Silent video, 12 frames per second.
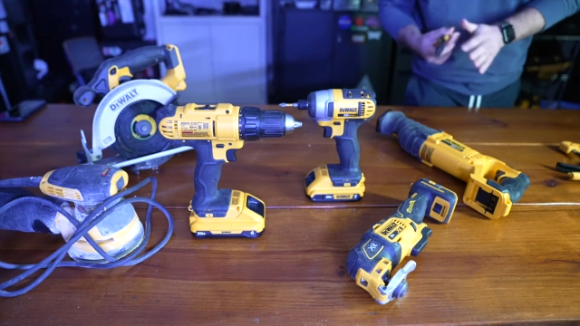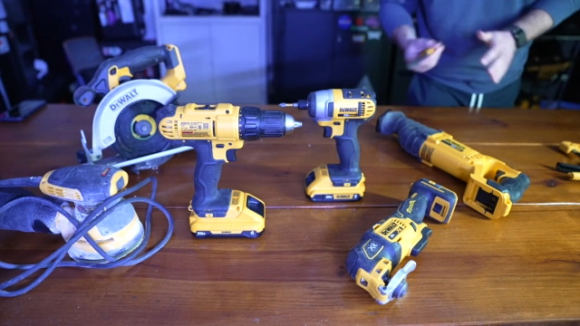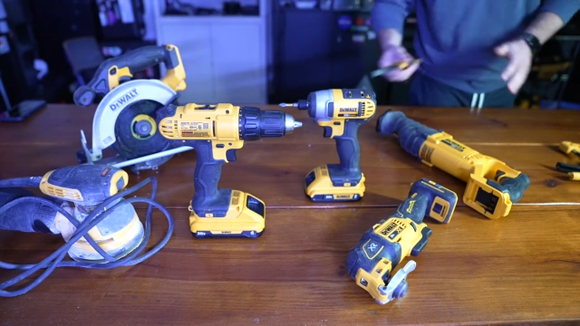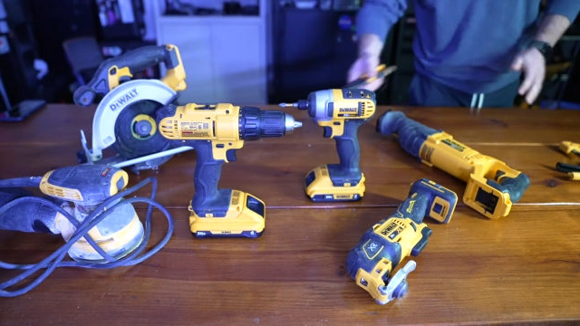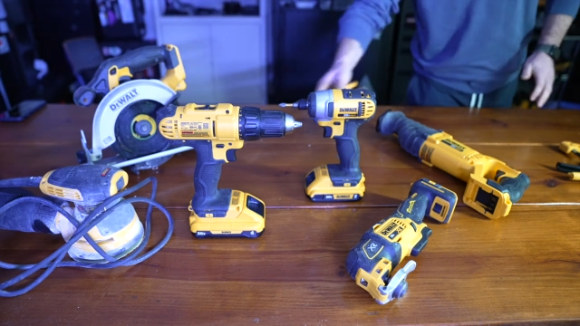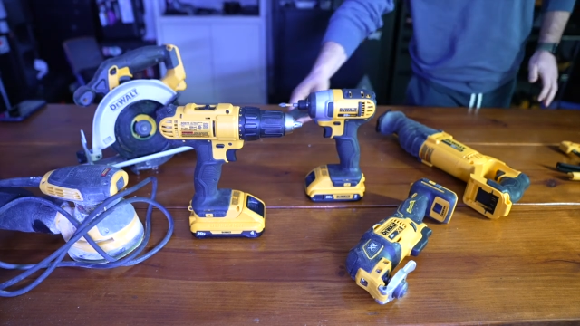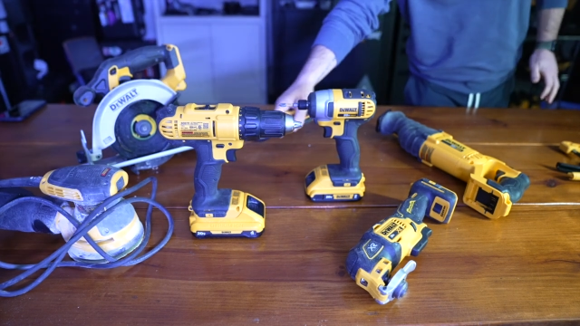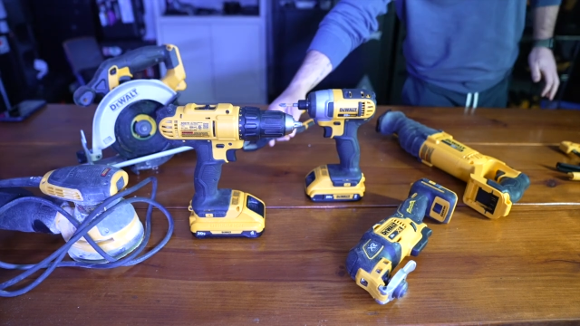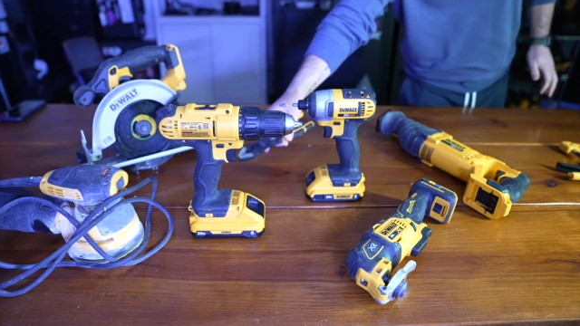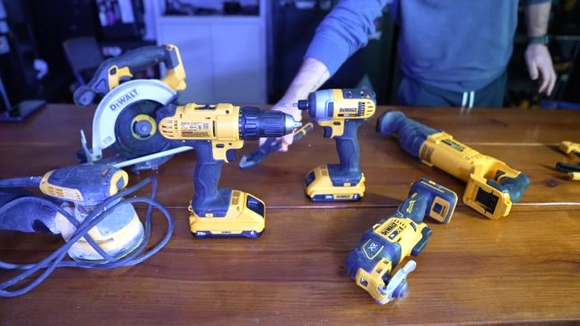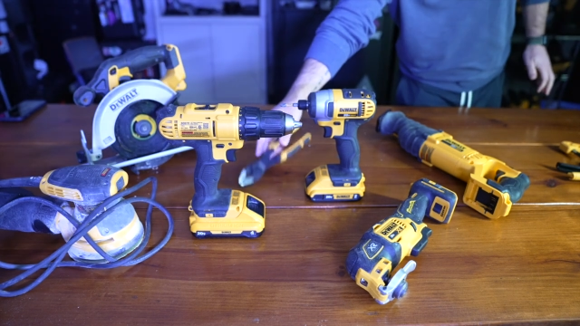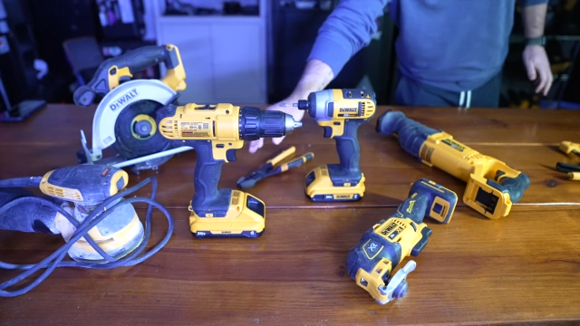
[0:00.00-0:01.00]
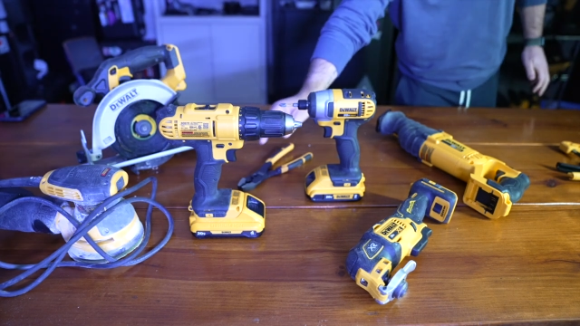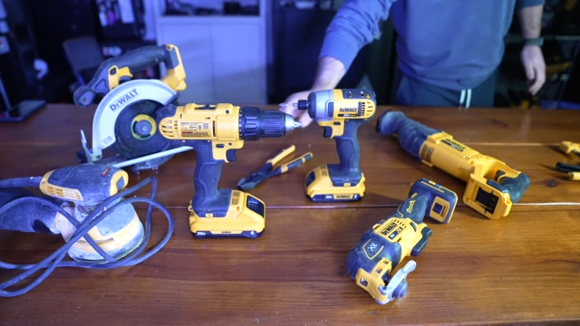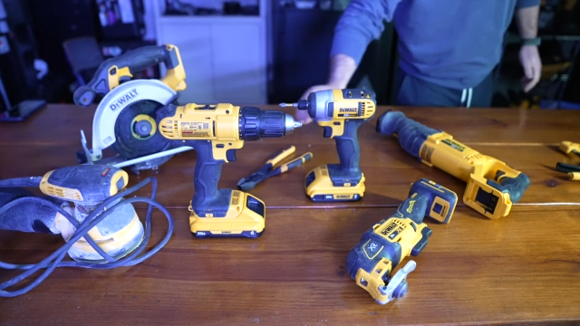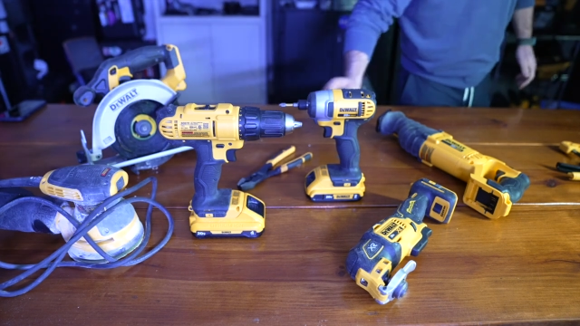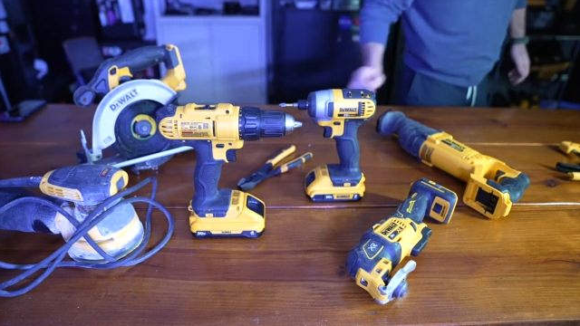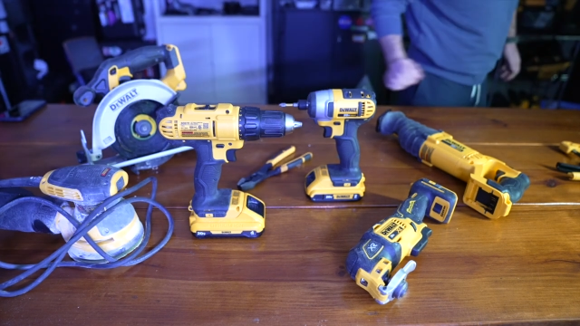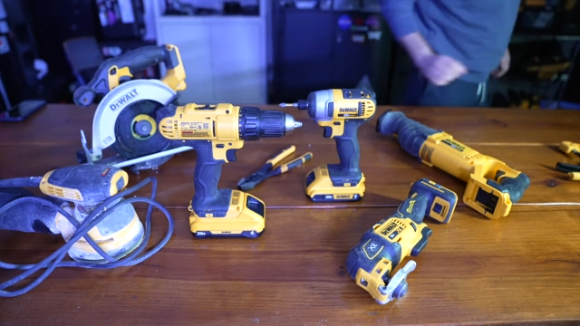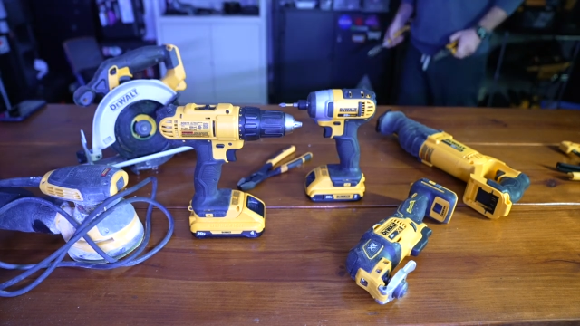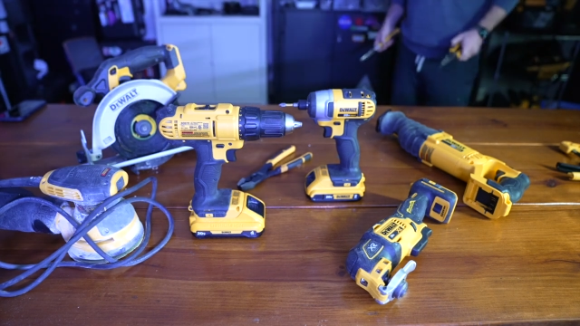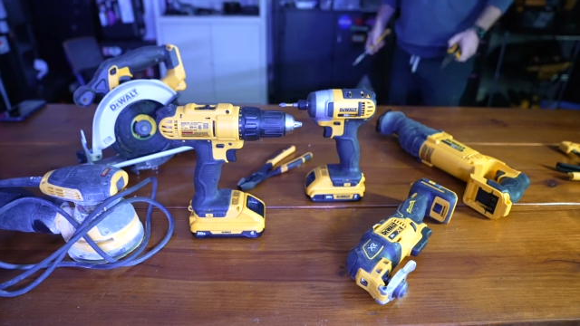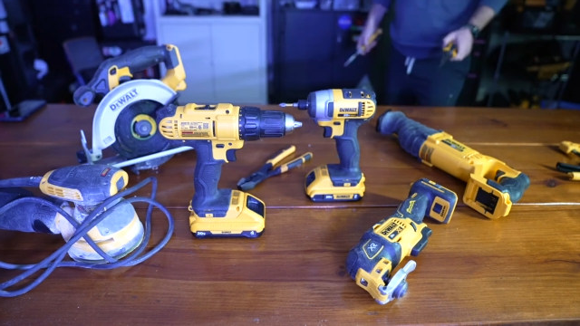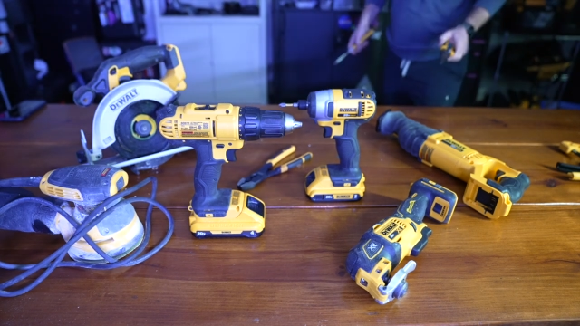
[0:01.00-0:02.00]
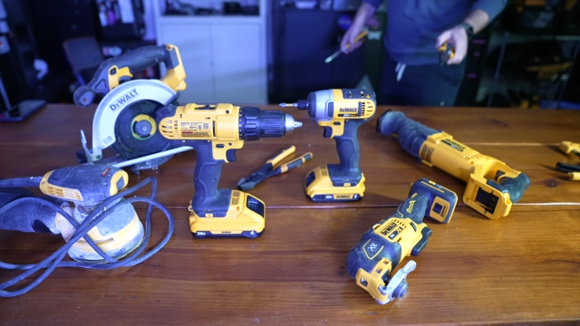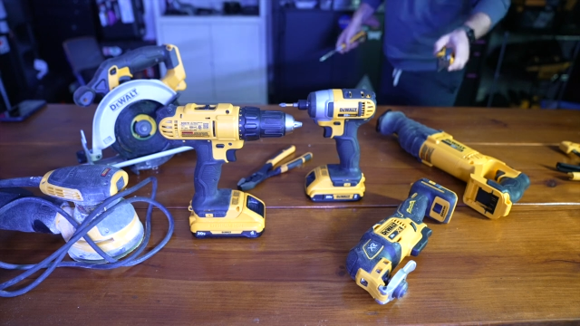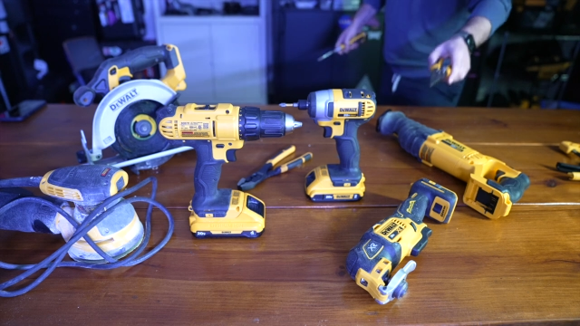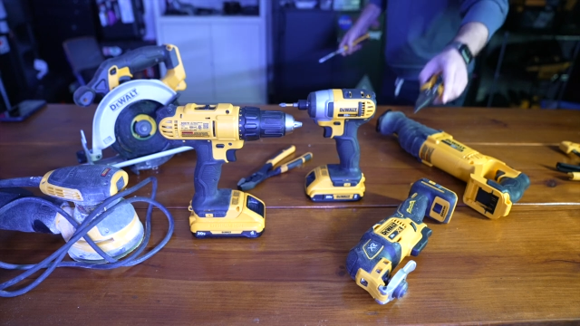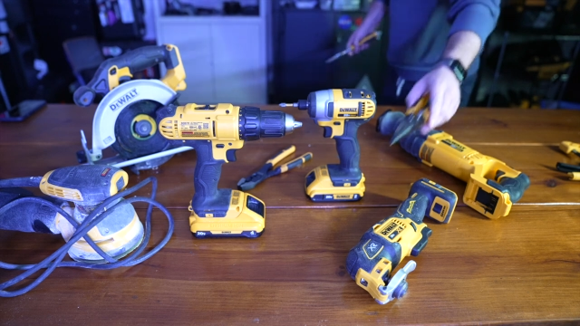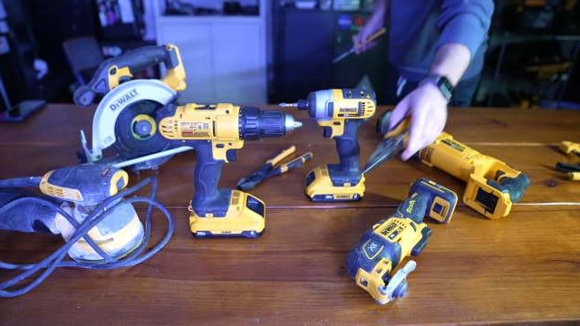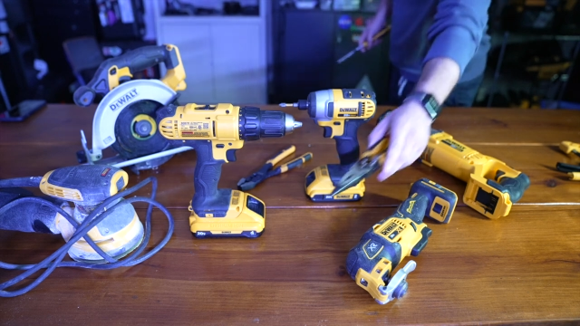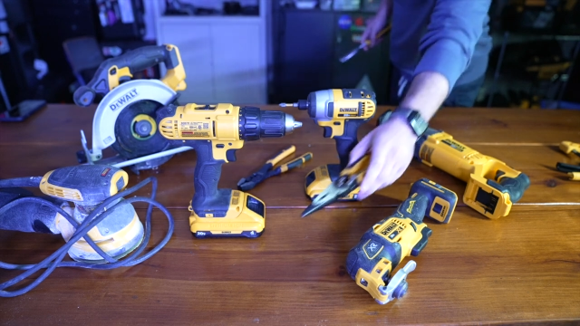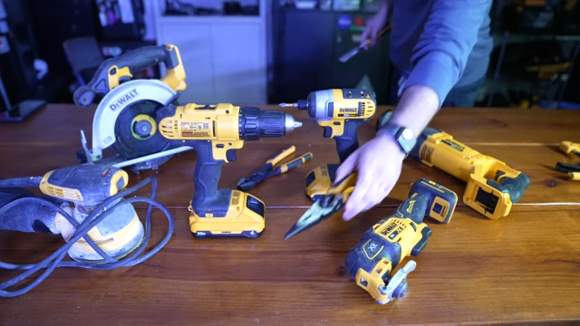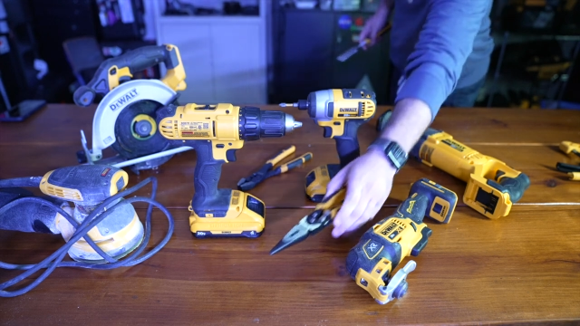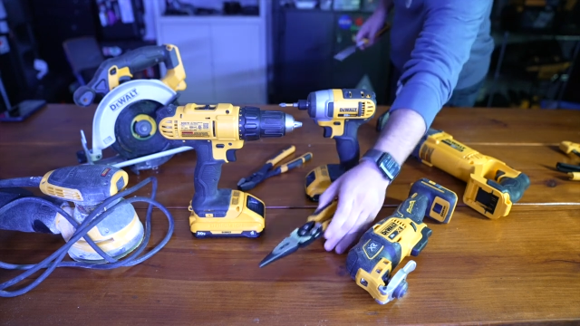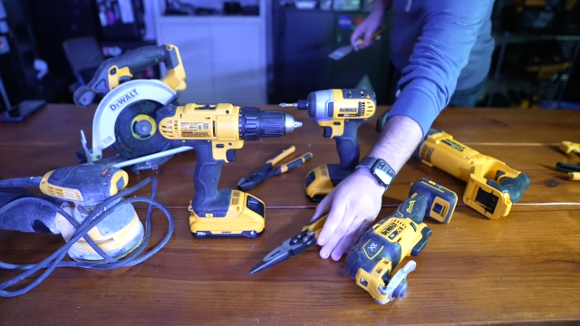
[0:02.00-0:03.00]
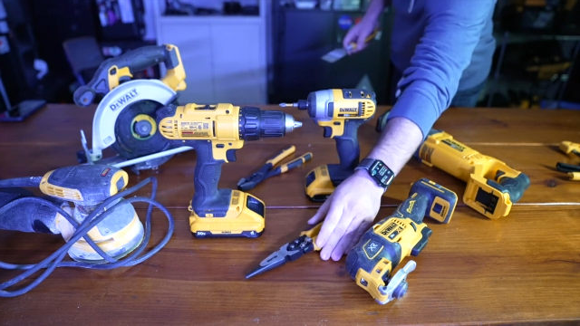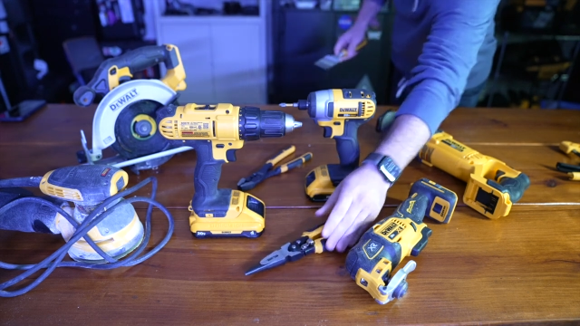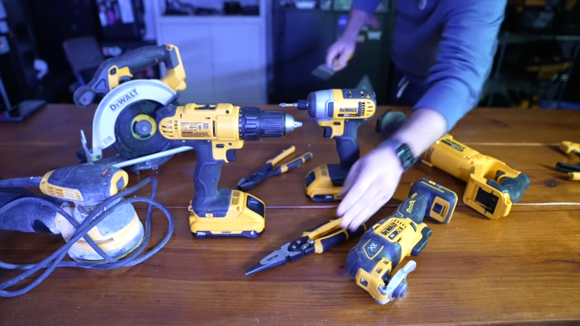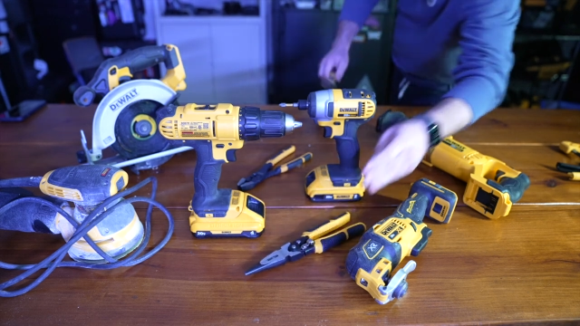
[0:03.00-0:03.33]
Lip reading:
No face is visible, so there are no lips to read.